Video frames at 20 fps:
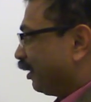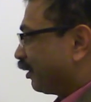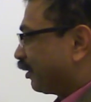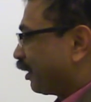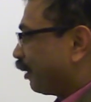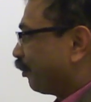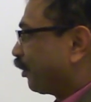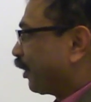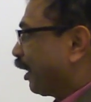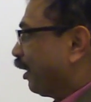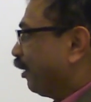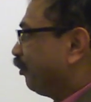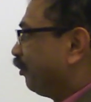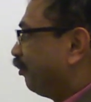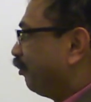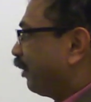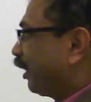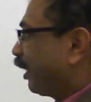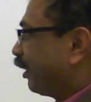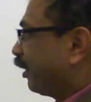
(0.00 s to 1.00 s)
Sometimes
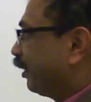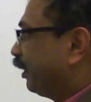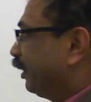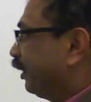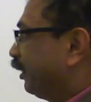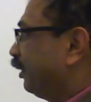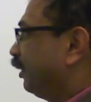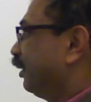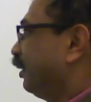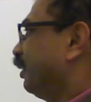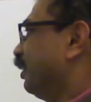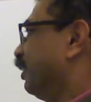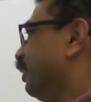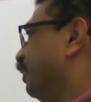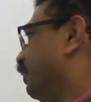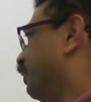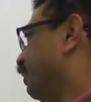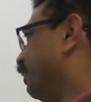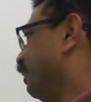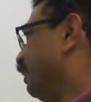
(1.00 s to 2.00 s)
melanin
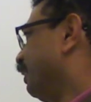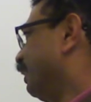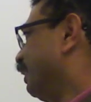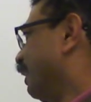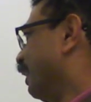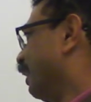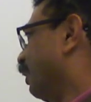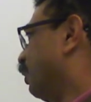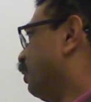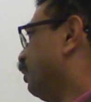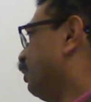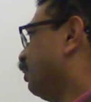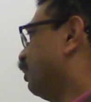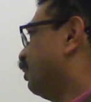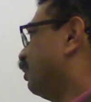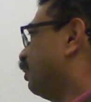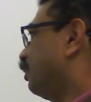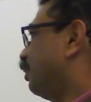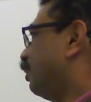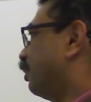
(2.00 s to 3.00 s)
is yellow
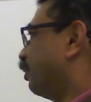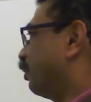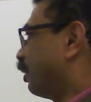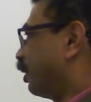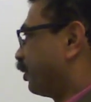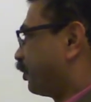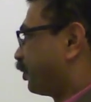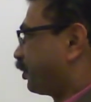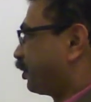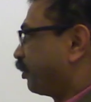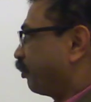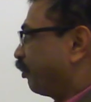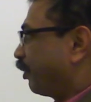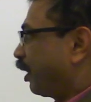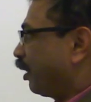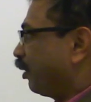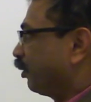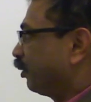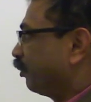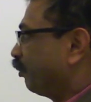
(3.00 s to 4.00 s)
or rust
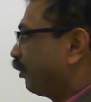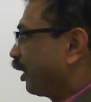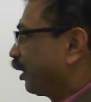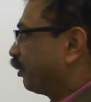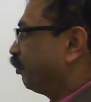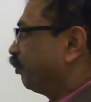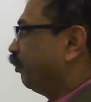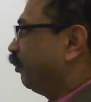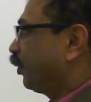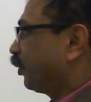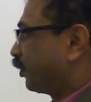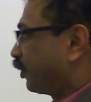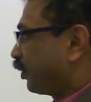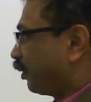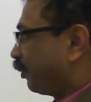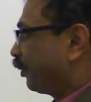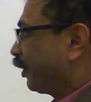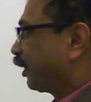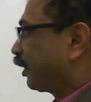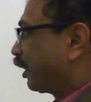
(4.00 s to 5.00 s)
brown, but most
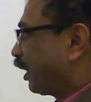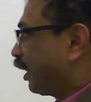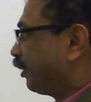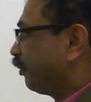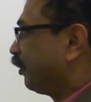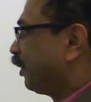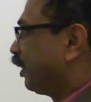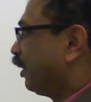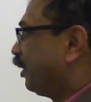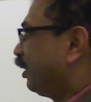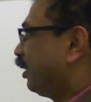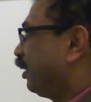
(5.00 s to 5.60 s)
of the time